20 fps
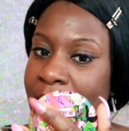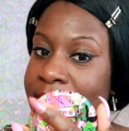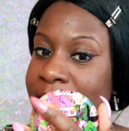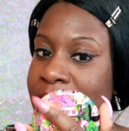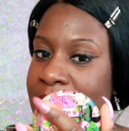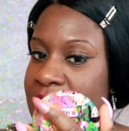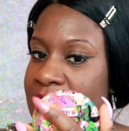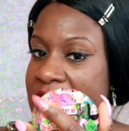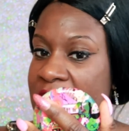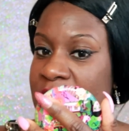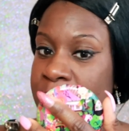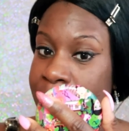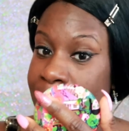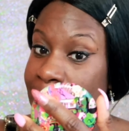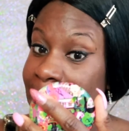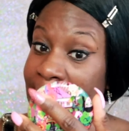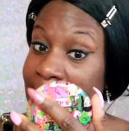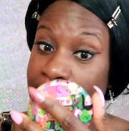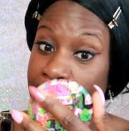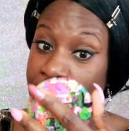I mean, it
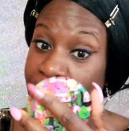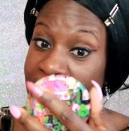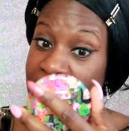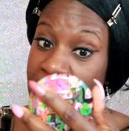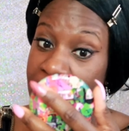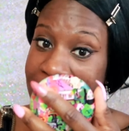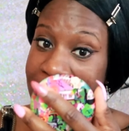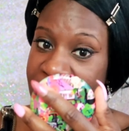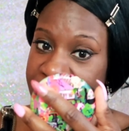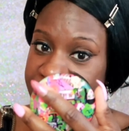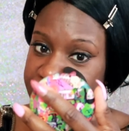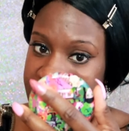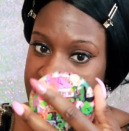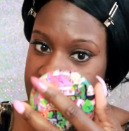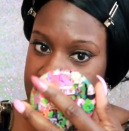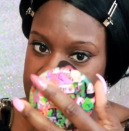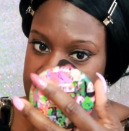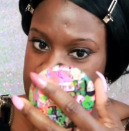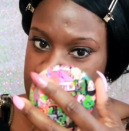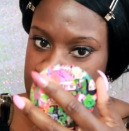spread it around my
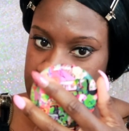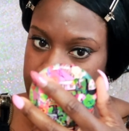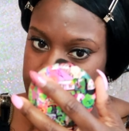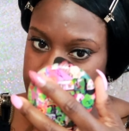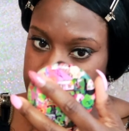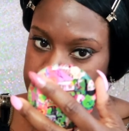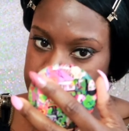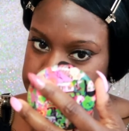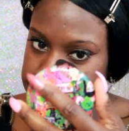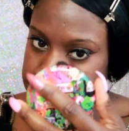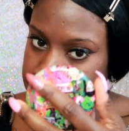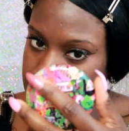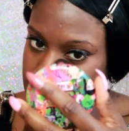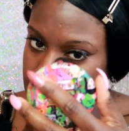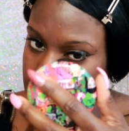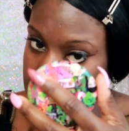face,